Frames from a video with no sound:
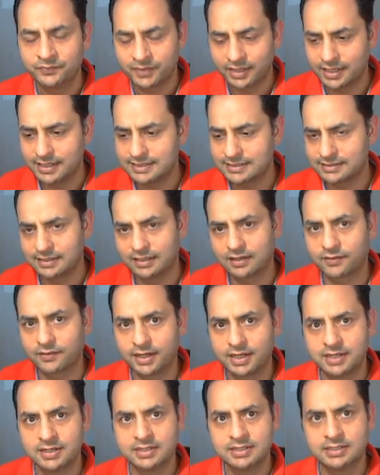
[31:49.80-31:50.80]
and sell,
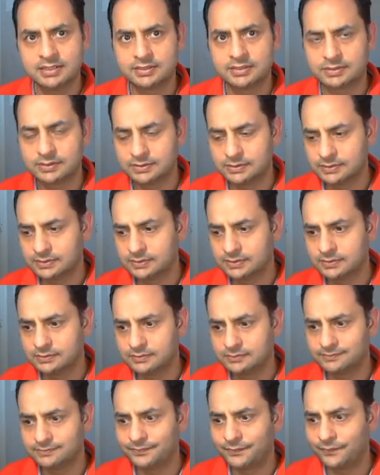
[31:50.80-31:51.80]
right? So
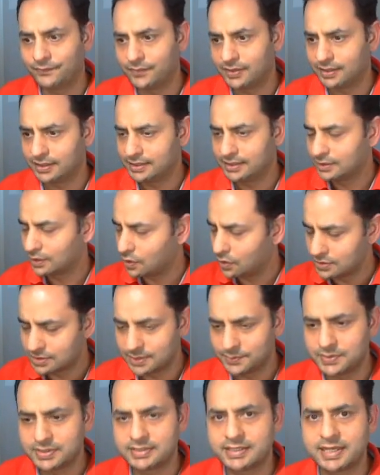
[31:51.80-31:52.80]
and the
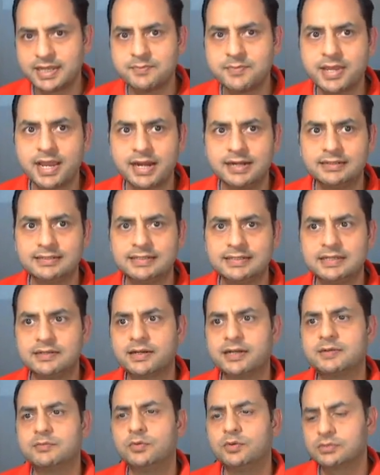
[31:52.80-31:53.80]
concept is same behind the scene,
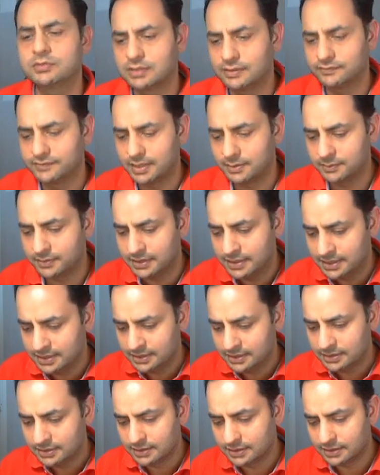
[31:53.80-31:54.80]
right? Most of them
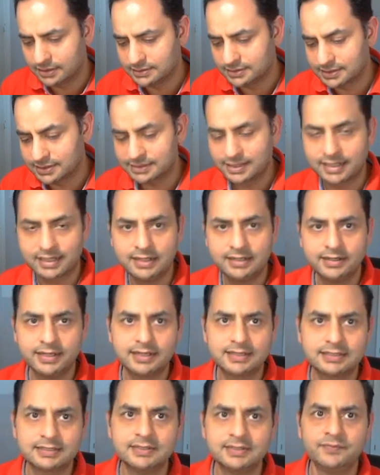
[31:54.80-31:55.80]
just like
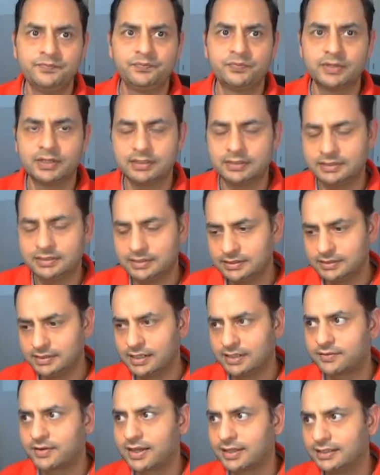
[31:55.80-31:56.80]
index, they
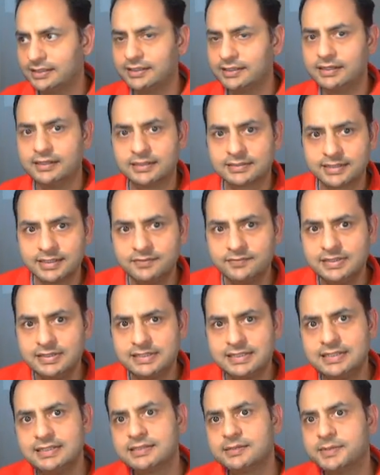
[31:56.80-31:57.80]
are tracking the index, and we'll
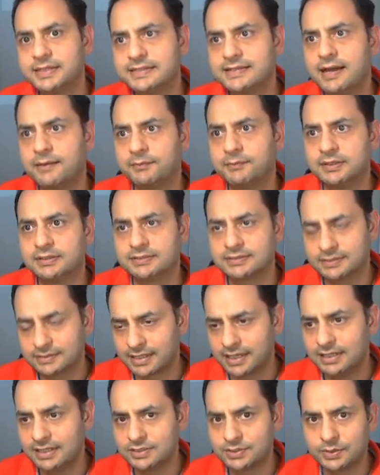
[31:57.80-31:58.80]
see some examples.
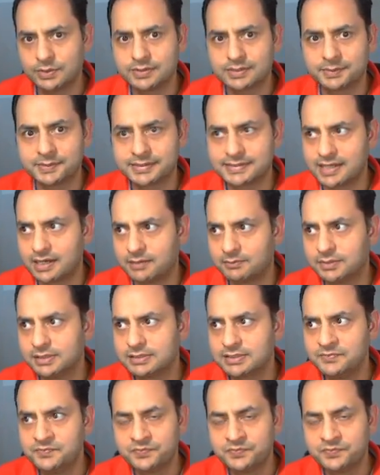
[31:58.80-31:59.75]
Okay, I'll show you some examples,